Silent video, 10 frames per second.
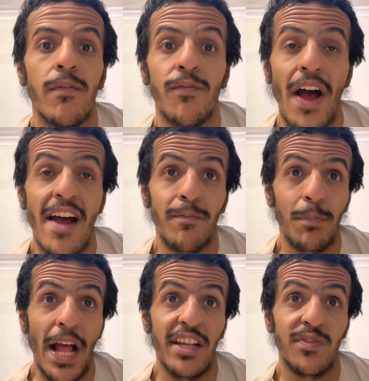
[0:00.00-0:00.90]
5
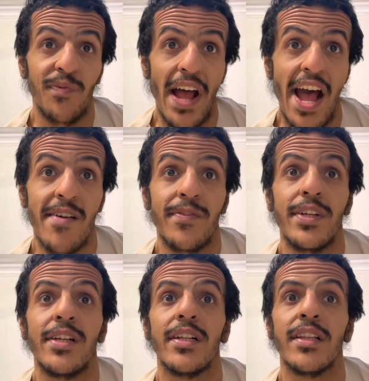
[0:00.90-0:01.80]
plus 5,
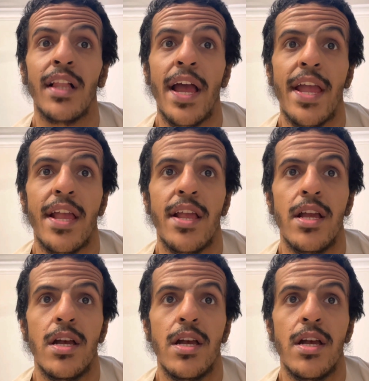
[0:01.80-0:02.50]
like,